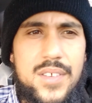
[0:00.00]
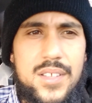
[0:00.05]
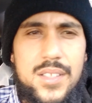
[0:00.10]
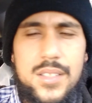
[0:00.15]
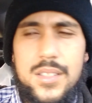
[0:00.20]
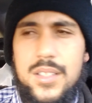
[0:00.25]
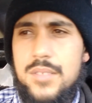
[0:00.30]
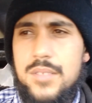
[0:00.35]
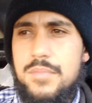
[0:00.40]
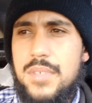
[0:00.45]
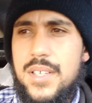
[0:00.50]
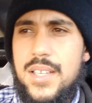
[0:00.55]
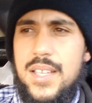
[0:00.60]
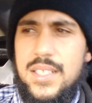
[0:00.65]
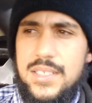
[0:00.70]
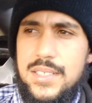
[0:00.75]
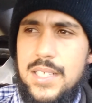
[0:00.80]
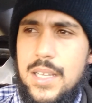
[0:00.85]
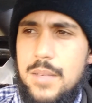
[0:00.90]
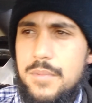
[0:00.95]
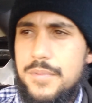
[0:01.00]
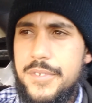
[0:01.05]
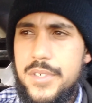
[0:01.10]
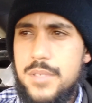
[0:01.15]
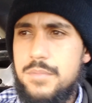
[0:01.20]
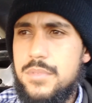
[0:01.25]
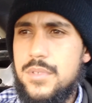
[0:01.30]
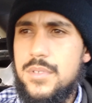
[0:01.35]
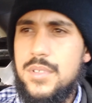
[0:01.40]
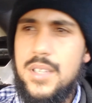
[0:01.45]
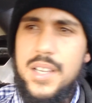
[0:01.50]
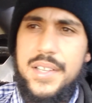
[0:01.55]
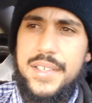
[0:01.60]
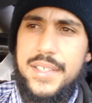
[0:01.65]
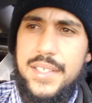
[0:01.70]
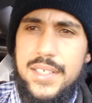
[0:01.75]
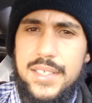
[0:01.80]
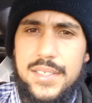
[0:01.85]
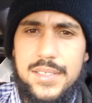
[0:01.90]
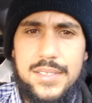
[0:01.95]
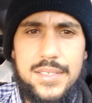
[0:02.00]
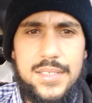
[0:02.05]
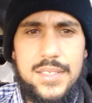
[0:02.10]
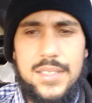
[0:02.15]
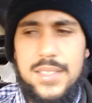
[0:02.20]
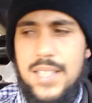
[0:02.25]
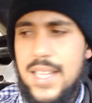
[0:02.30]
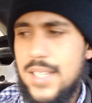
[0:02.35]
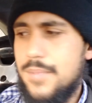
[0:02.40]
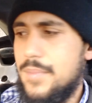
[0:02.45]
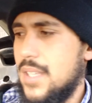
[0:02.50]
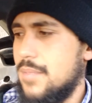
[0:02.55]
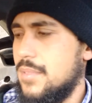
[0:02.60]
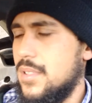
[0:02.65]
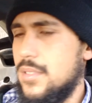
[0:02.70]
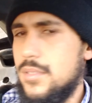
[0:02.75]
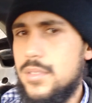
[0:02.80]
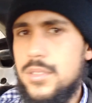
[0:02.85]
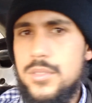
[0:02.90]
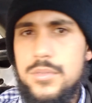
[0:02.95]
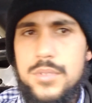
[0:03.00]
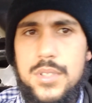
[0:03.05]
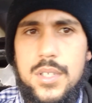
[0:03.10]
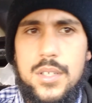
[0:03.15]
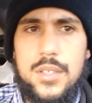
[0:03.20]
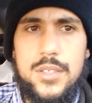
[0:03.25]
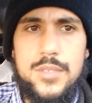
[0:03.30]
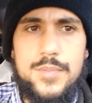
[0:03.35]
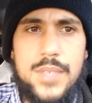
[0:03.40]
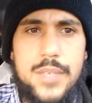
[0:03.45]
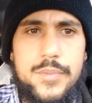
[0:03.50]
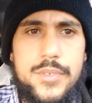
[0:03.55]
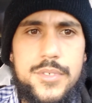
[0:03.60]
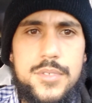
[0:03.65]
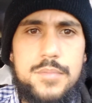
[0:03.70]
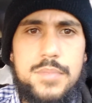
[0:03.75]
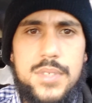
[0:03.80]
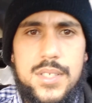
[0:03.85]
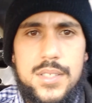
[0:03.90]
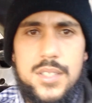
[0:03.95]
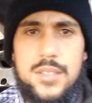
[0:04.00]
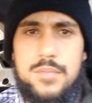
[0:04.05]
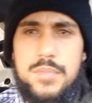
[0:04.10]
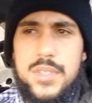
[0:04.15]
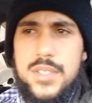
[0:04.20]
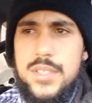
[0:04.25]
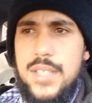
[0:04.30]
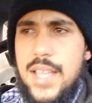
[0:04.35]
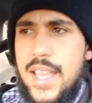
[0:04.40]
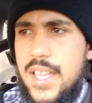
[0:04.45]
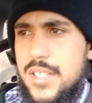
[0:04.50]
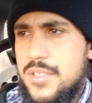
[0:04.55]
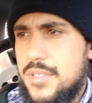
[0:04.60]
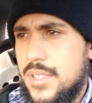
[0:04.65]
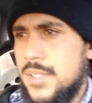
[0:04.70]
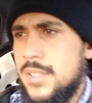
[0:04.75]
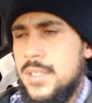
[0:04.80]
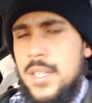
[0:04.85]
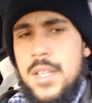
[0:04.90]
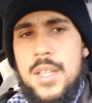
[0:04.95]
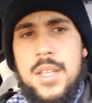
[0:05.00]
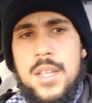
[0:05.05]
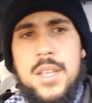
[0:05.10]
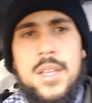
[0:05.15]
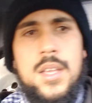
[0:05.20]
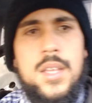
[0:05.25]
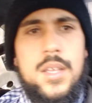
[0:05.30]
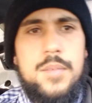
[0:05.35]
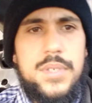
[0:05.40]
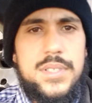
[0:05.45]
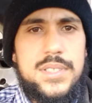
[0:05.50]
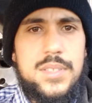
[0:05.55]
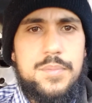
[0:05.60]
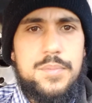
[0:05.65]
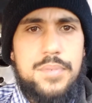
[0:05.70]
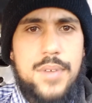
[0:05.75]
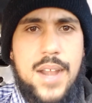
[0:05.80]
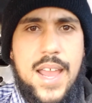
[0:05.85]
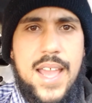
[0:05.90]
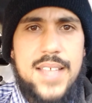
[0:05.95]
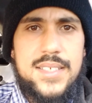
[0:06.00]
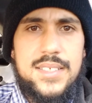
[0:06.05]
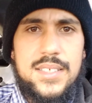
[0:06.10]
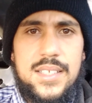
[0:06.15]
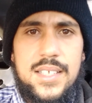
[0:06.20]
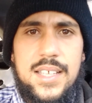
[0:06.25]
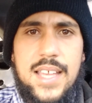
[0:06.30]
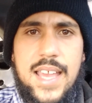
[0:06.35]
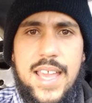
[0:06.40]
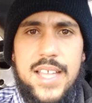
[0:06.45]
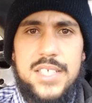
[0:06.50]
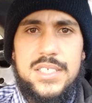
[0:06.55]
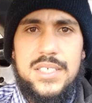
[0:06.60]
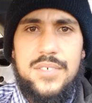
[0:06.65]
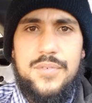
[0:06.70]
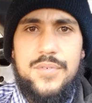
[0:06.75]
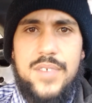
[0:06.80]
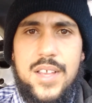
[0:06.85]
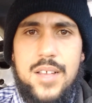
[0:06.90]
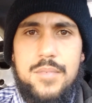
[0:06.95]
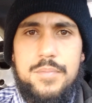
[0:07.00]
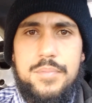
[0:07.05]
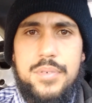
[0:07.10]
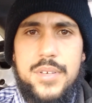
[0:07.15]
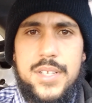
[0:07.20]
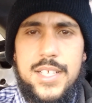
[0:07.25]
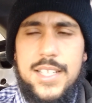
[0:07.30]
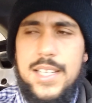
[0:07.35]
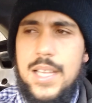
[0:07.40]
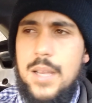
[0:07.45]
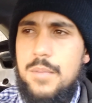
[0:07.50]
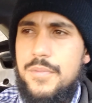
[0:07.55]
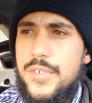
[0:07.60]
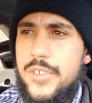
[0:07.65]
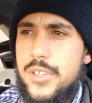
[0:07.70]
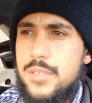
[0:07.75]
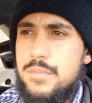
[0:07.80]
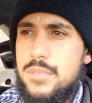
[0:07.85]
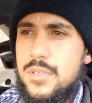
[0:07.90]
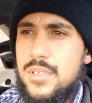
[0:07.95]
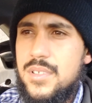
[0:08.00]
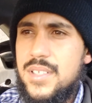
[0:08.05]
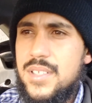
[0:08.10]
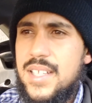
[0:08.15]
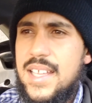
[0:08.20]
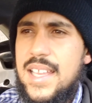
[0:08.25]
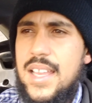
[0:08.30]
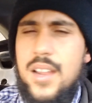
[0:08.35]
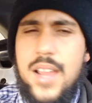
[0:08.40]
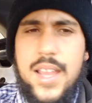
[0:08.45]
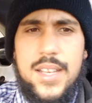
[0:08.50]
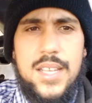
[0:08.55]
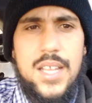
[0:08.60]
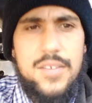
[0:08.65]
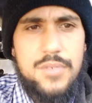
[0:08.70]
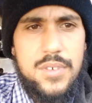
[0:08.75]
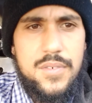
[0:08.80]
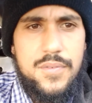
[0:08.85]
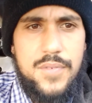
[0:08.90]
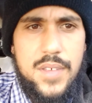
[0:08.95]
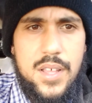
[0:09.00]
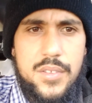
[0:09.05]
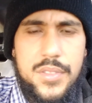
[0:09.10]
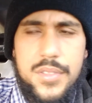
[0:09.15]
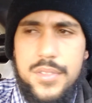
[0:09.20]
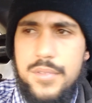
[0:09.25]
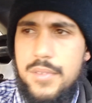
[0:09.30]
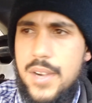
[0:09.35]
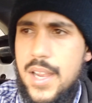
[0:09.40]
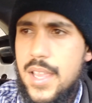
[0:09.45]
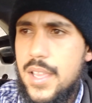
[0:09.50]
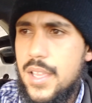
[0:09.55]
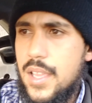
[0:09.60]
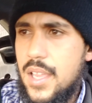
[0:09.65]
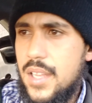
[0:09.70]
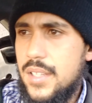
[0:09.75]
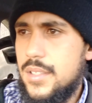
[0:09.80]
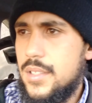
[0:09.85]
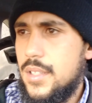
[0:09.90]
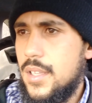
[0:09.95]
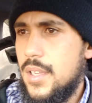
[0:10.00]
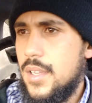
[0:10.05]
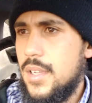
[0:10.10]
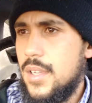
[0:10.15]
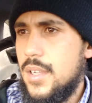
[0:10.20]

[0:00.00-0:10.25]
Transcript: feel a little bit uncomfortable, uneasy, like maybe who knows, maybe it would be a little bit dangerous. But surprisingly, I actually felt pretty comfortable in there. I never felt threatened.